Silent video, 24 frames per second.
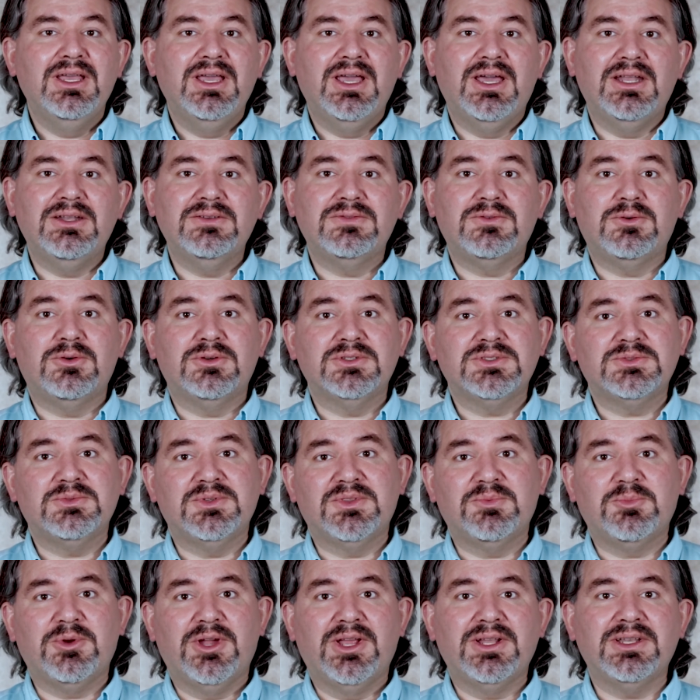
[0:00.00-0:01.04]
And of course,
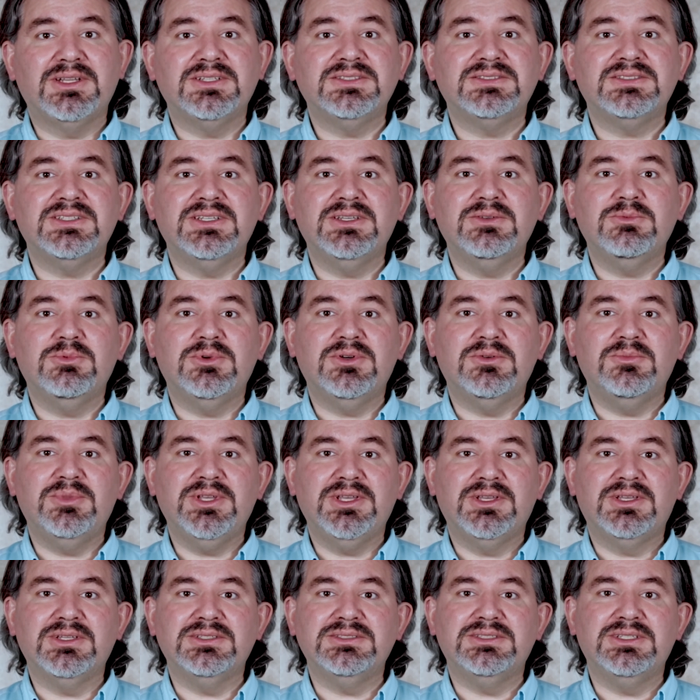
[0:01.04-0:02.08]
with pregnancy, we'll be
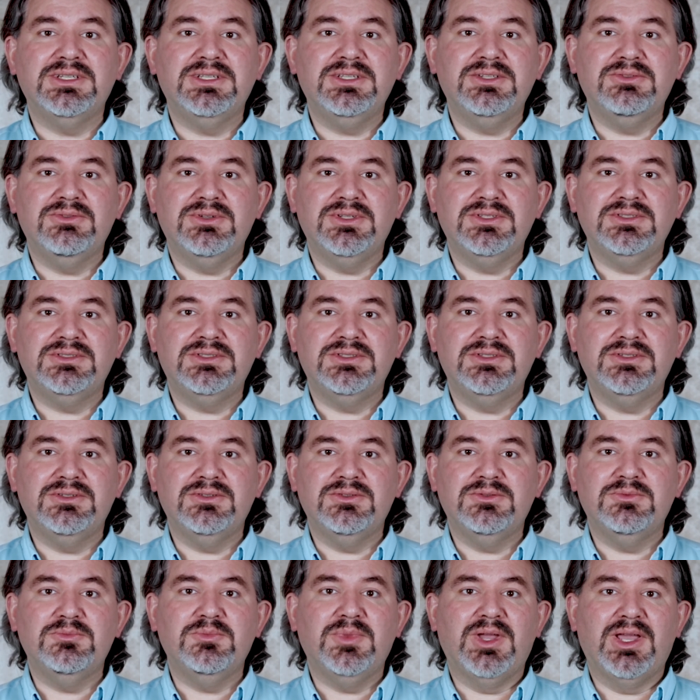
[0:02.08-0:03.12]
continuing
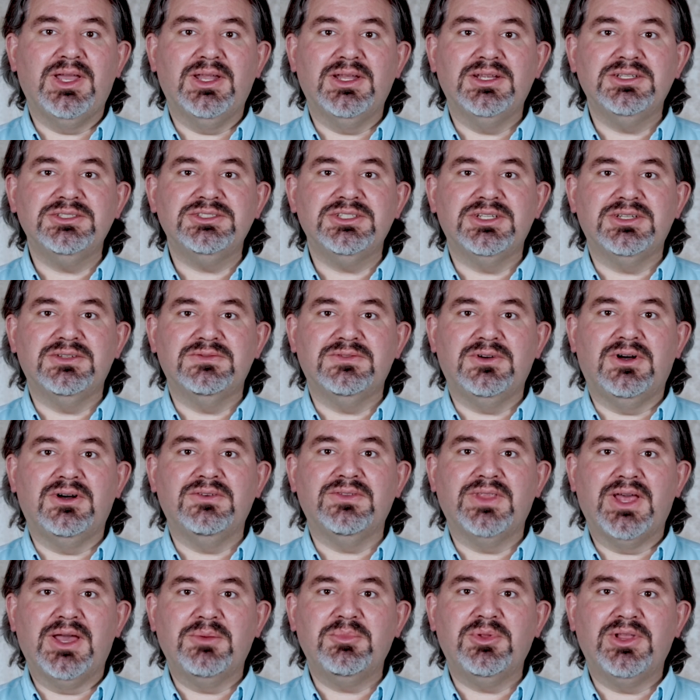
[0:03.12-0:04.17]
to manage and evolve
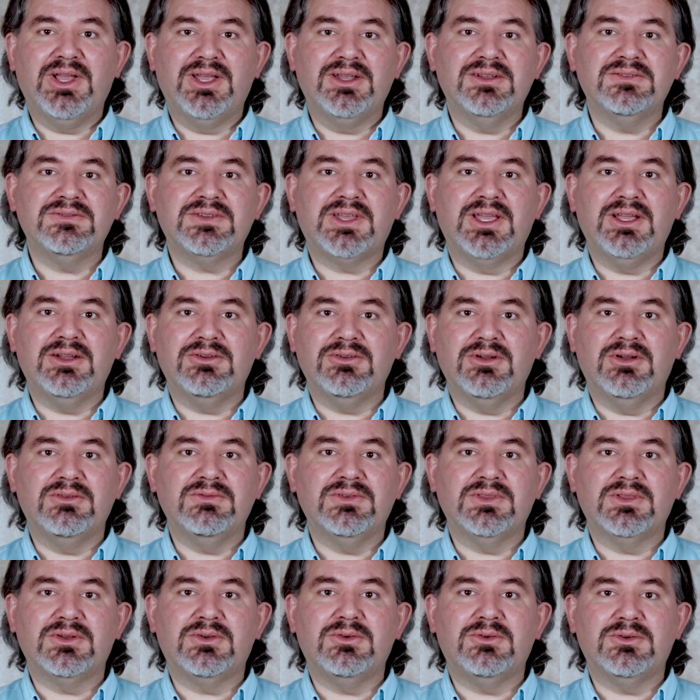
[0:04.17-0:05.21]
that plan of care over
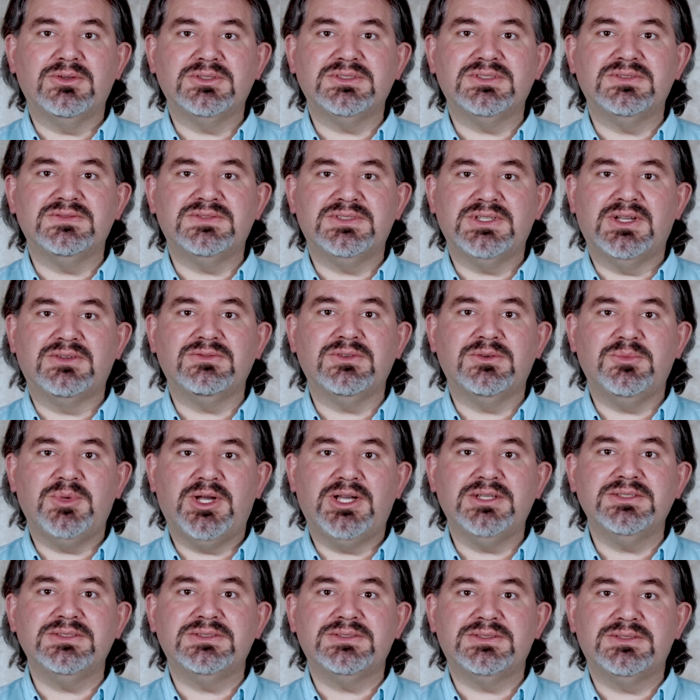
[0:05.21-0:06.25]
the course of several
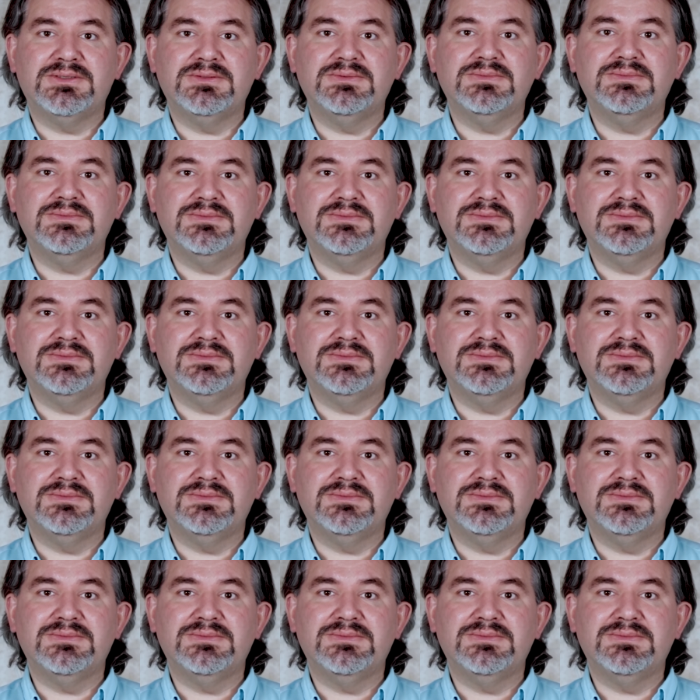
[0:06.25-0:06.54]
months.